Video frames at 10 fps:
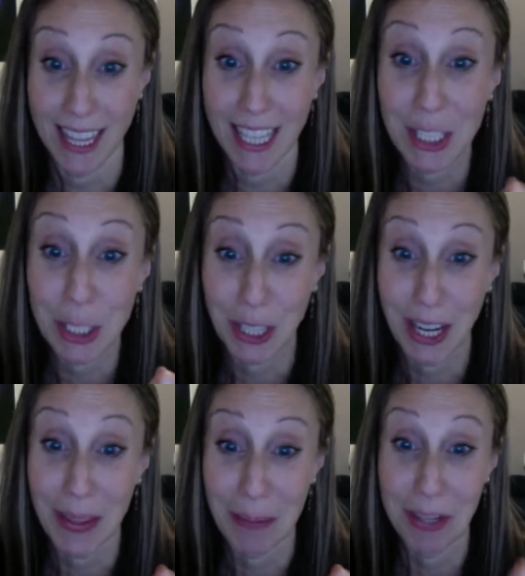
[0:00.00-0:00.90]
They took
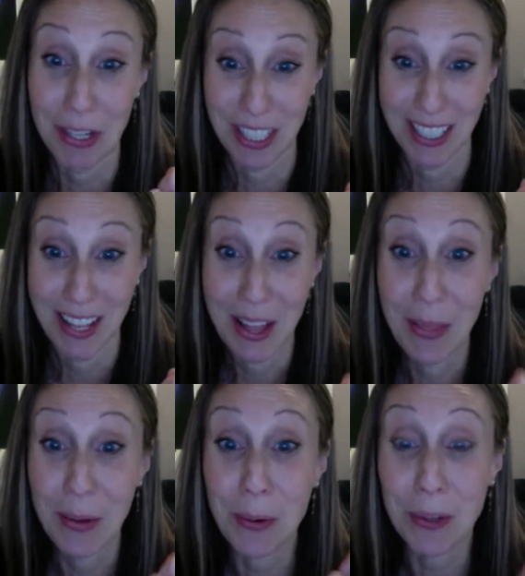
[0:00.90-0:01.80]
on the mission,
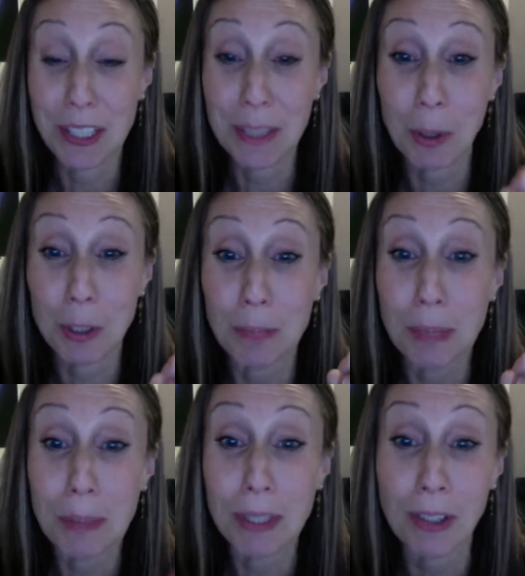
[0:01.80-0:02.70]
the world's most
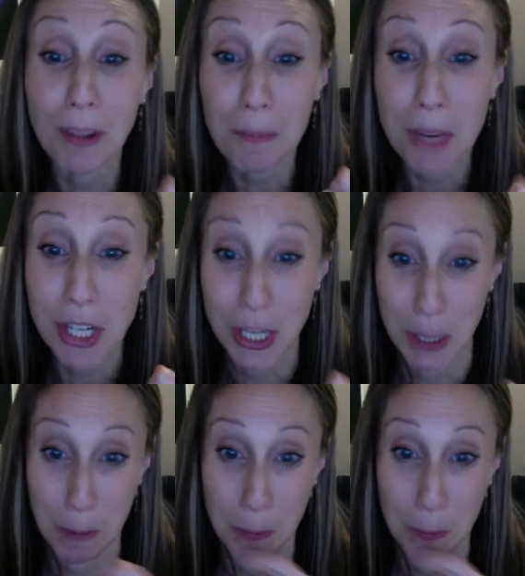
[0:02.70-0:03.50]
biblical mission.